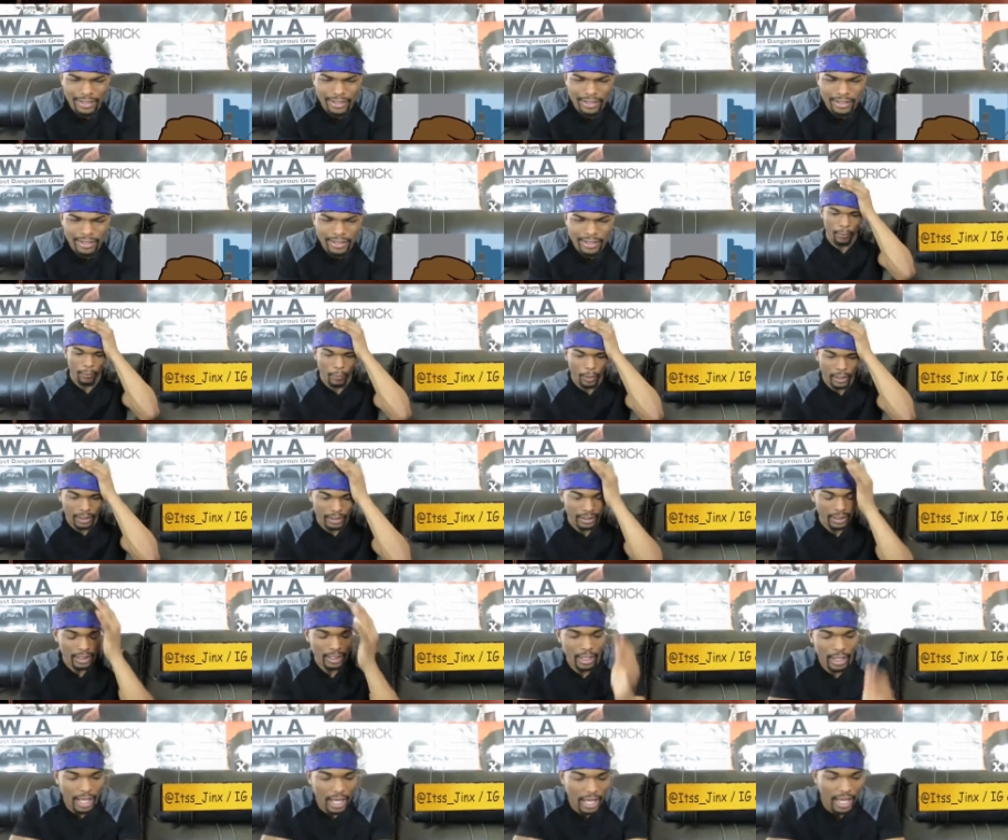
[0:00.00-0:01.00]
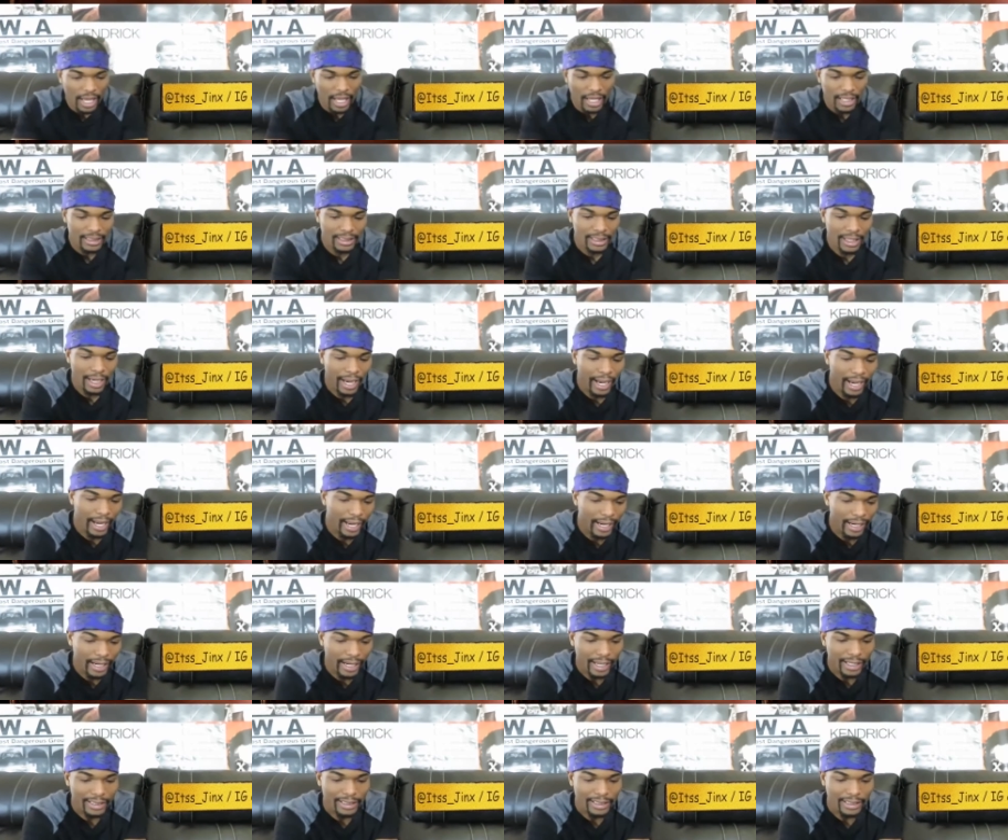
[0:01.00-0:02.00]
Oh. Yeah, I was.
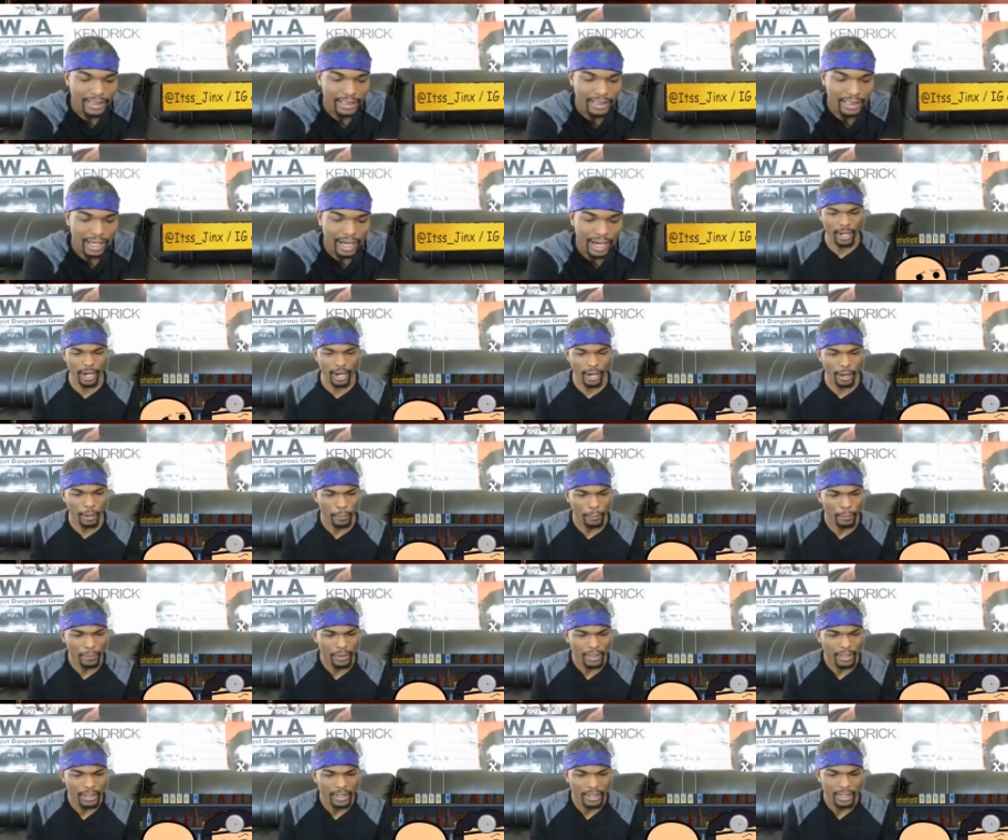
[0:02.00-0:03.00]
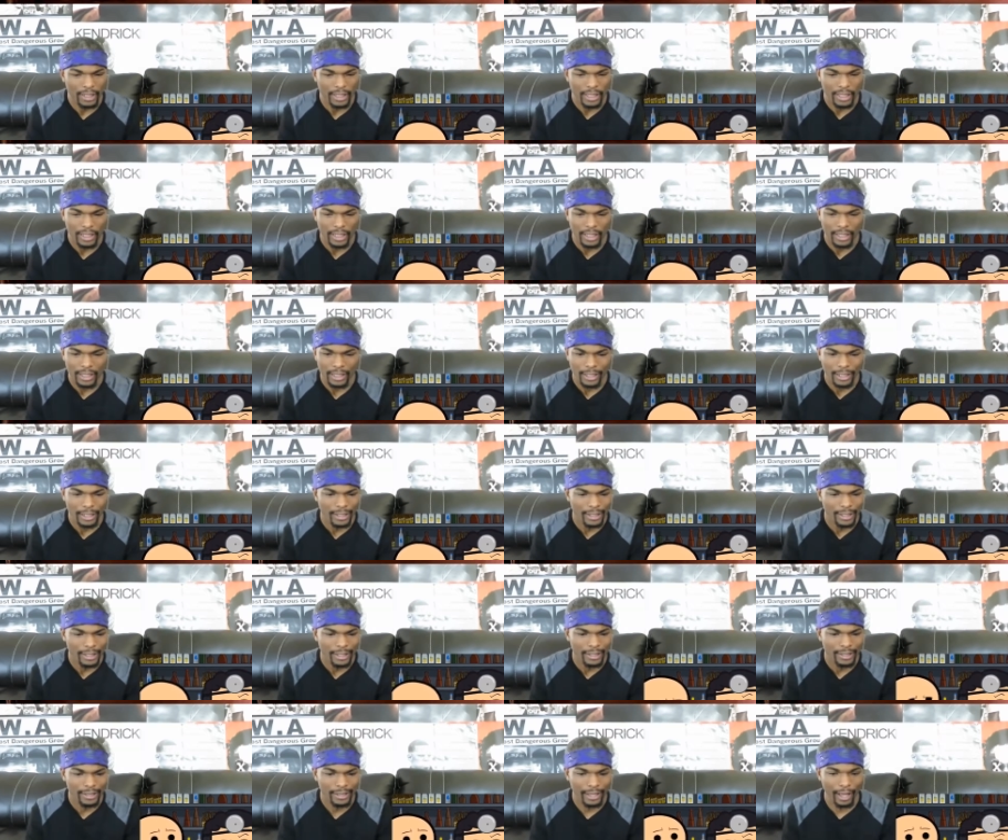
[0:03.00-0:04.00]
Dang, that's so. Damn.
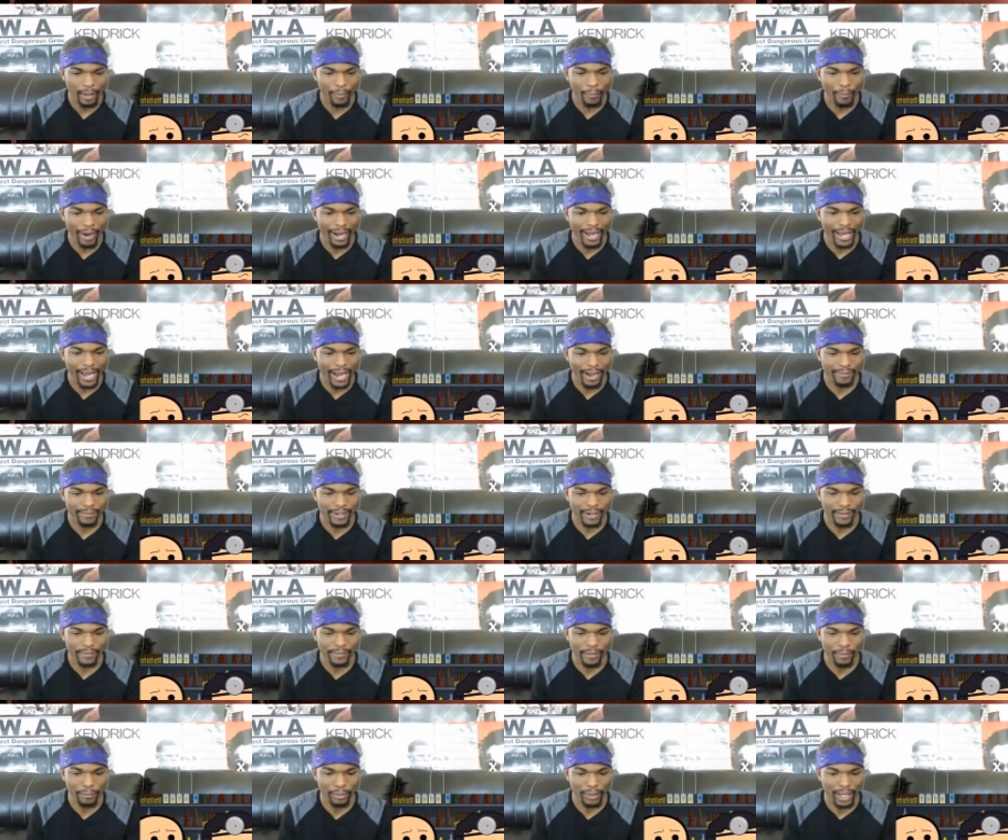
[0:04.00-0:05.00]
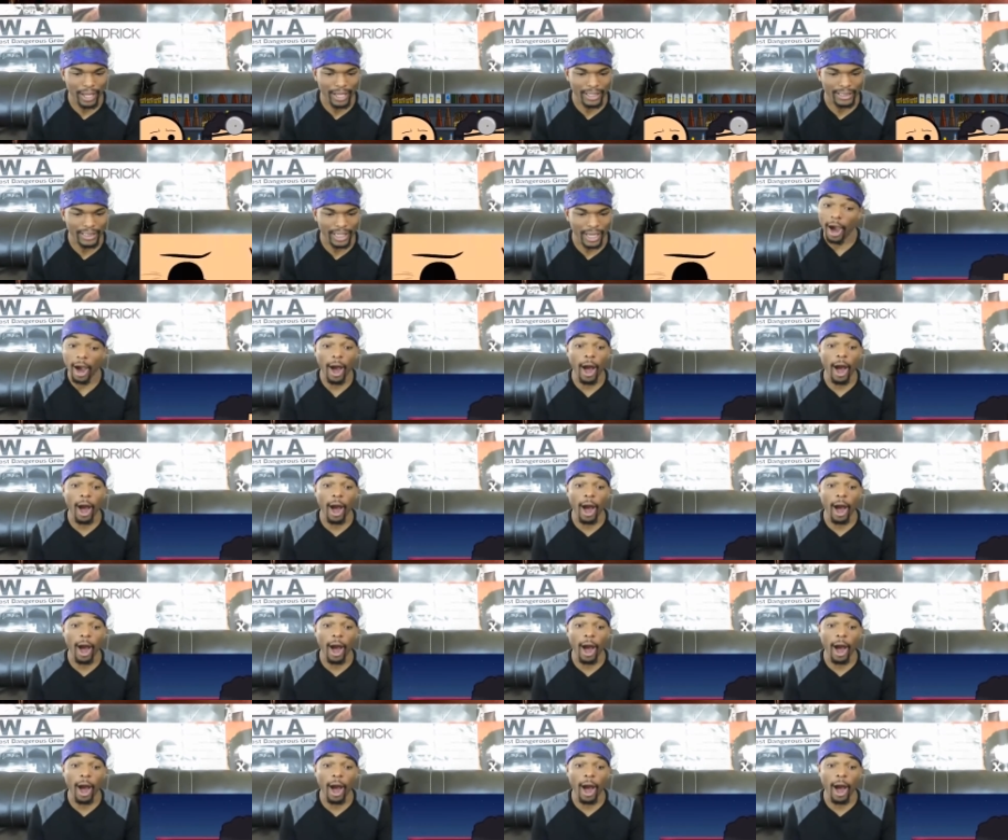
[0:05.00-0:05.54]
Uh, they might have different blood.